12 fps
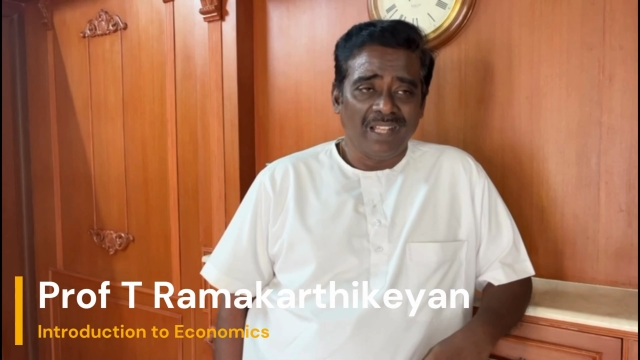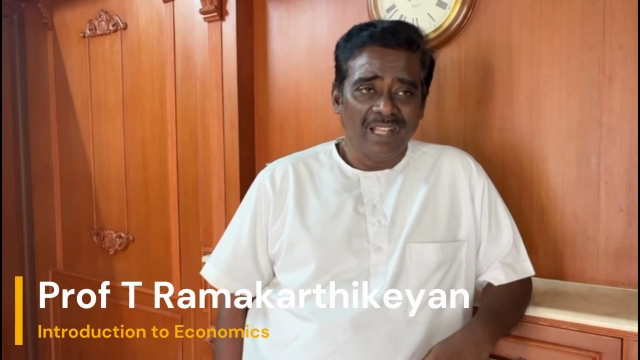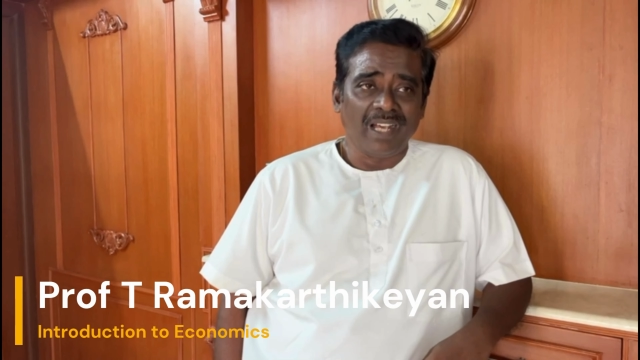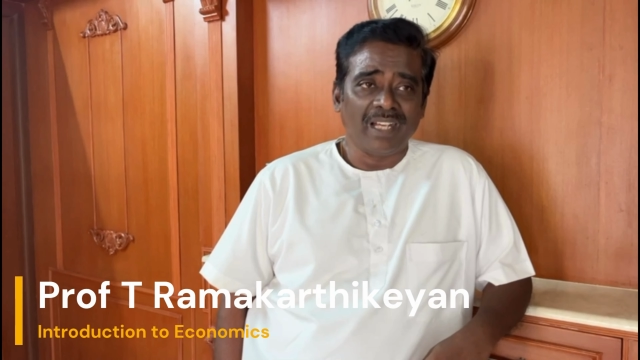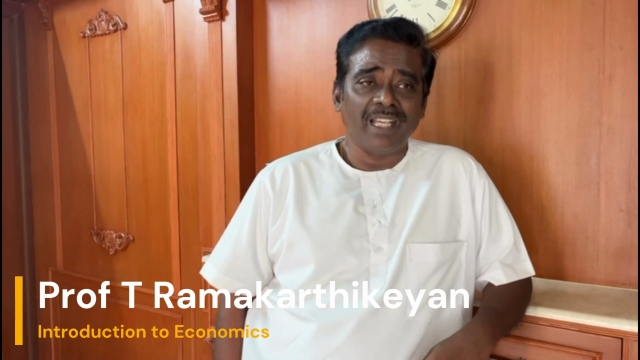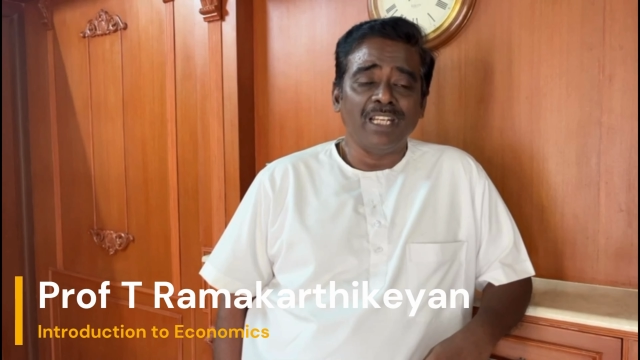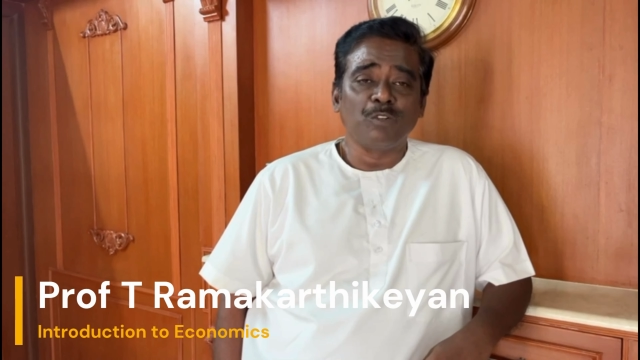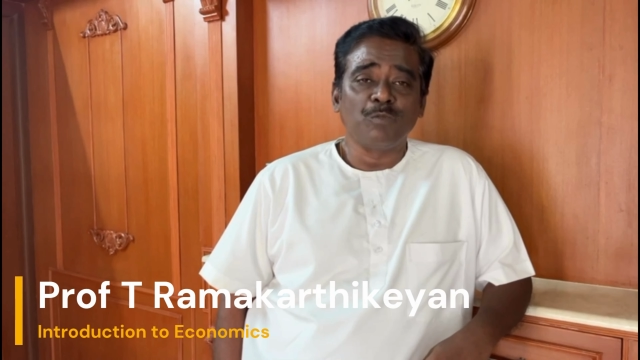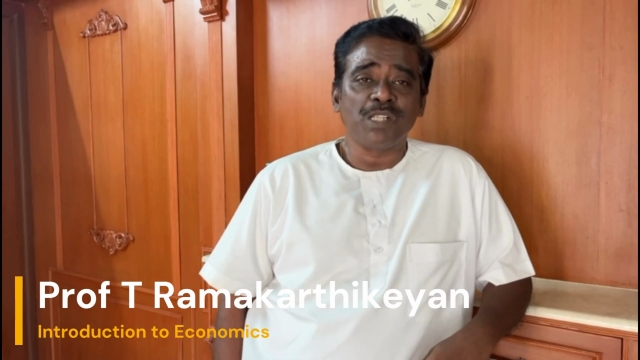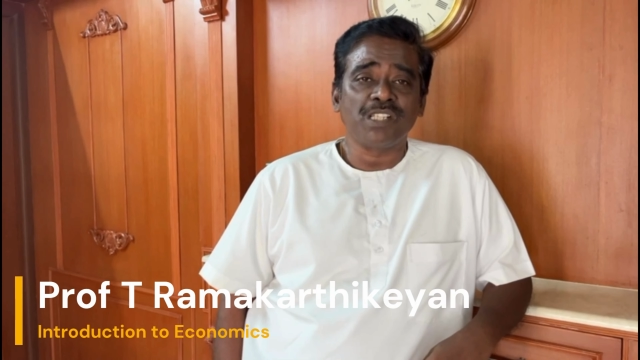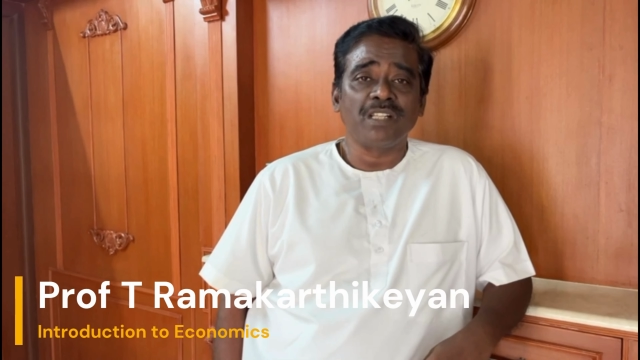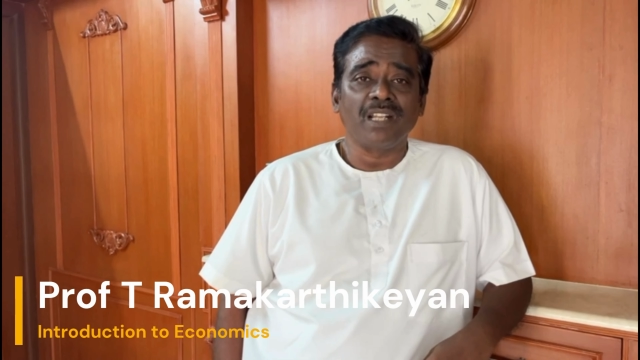Again, the
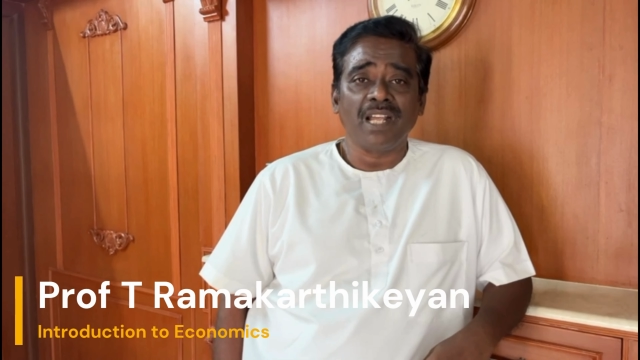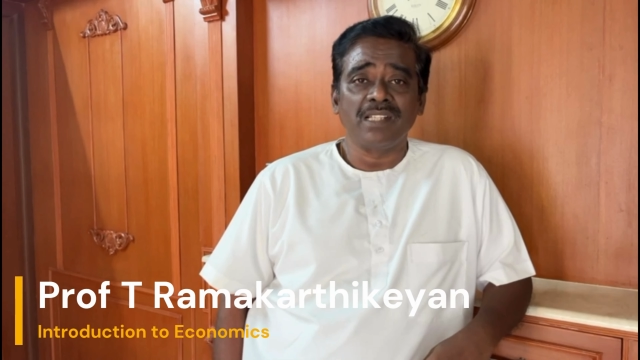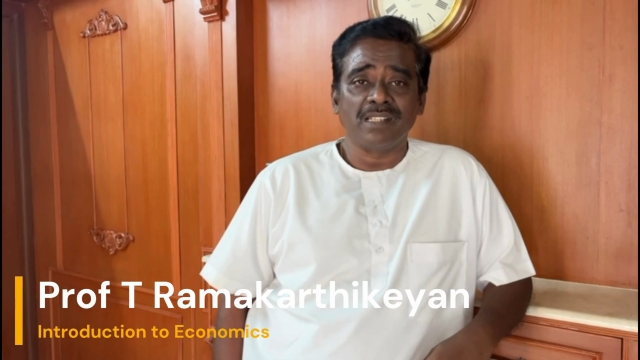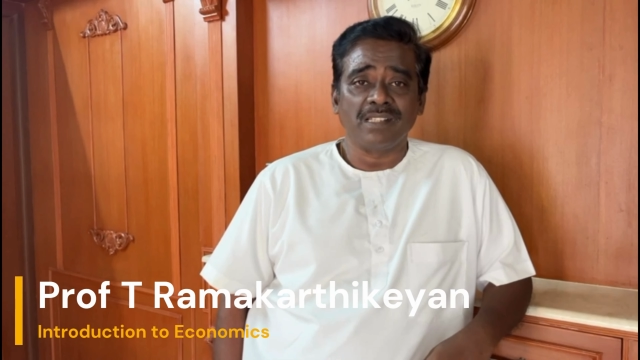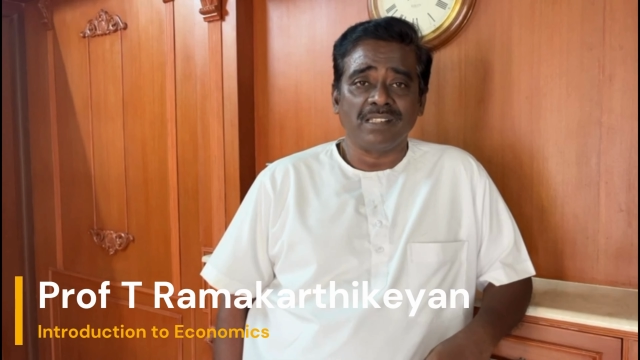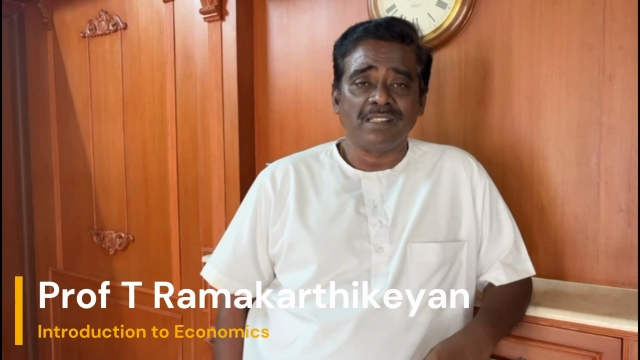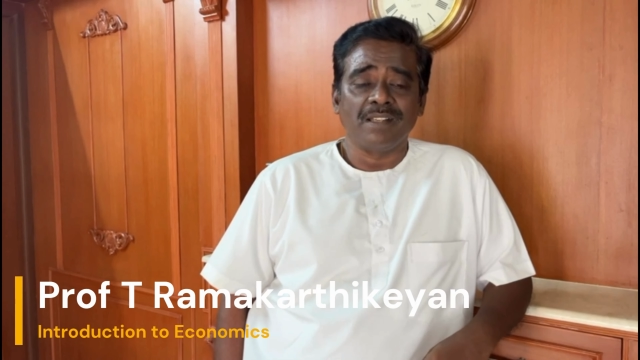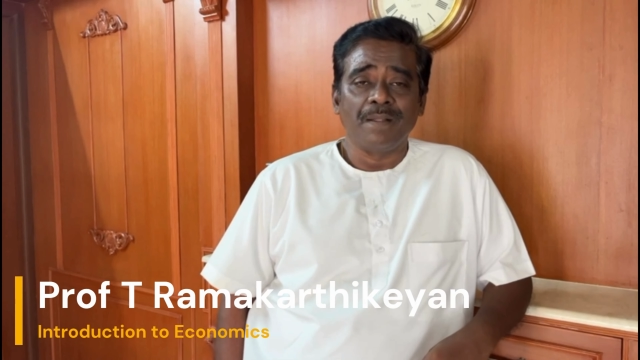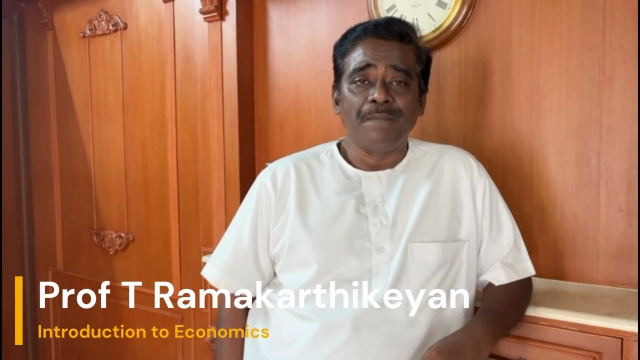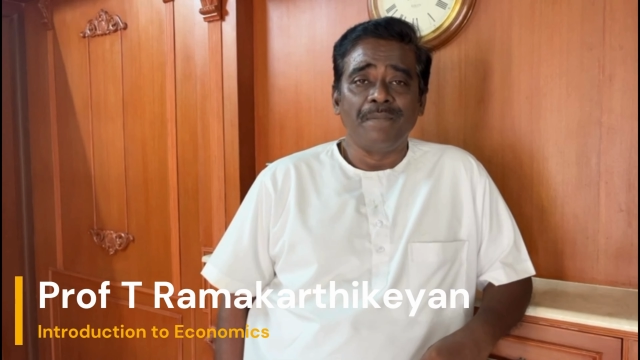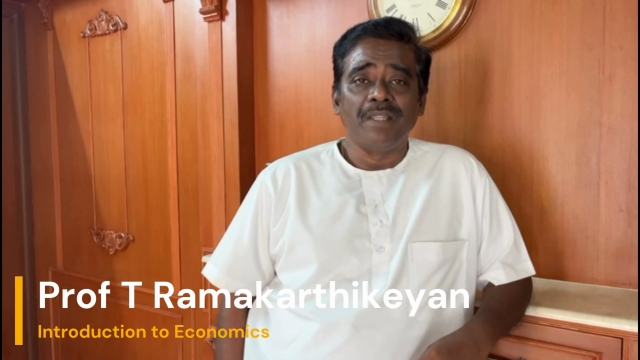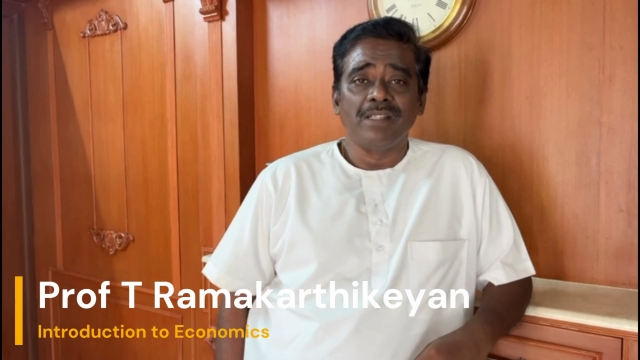question arises,
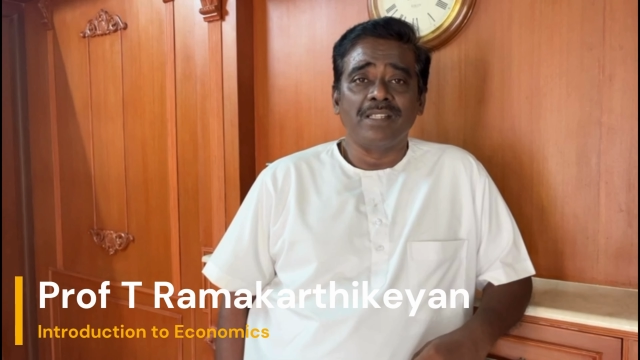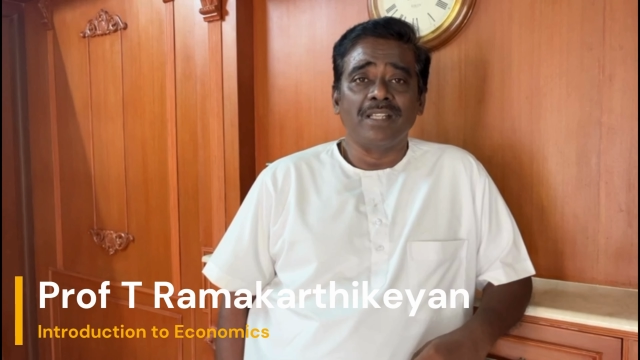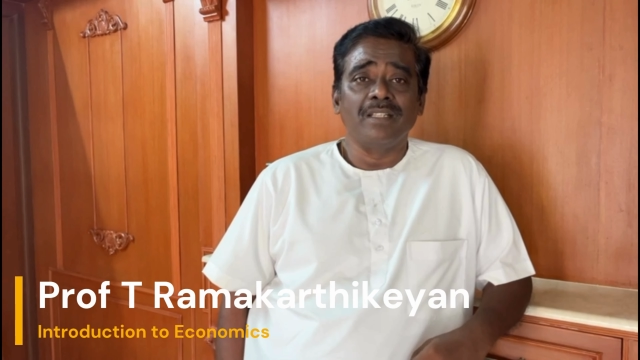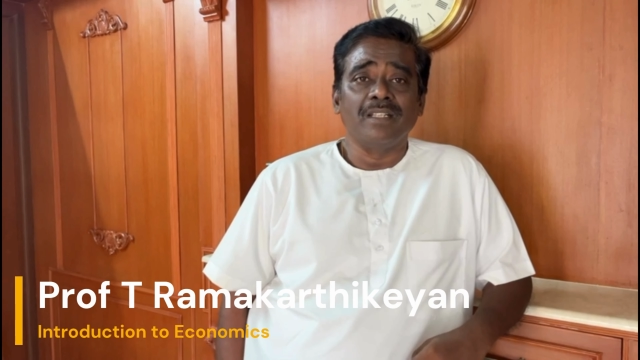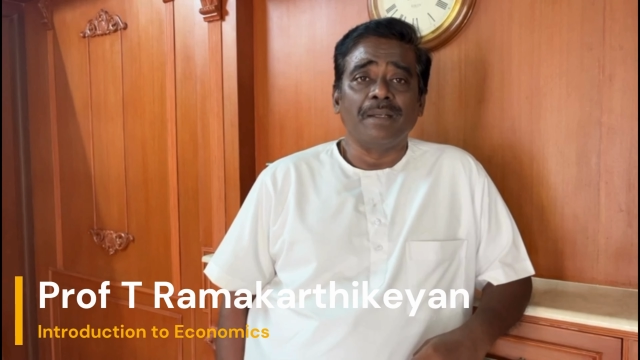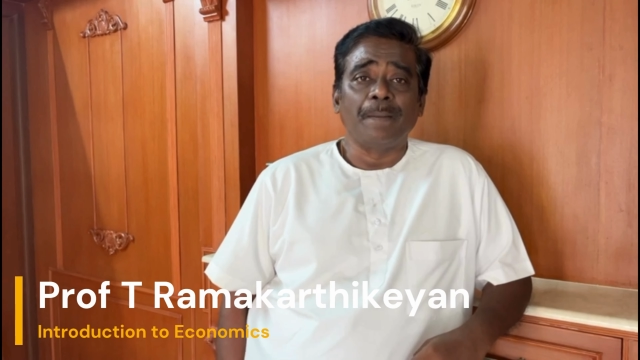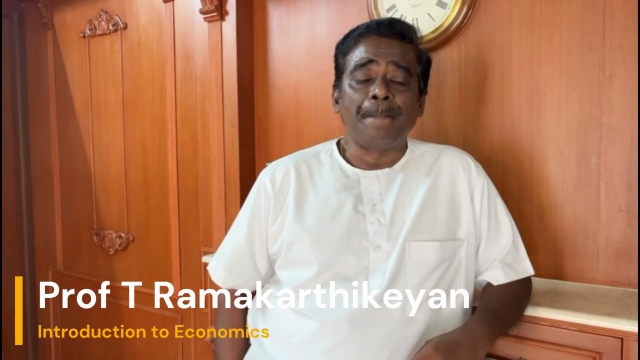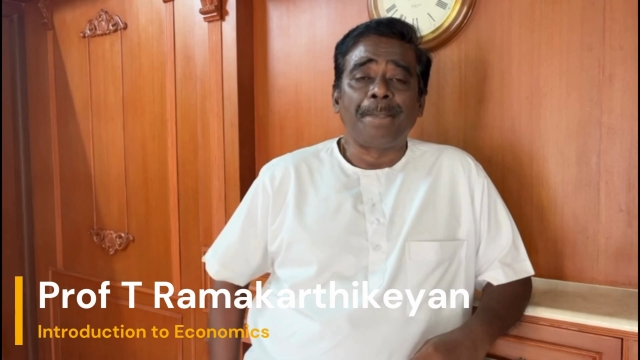isn't it?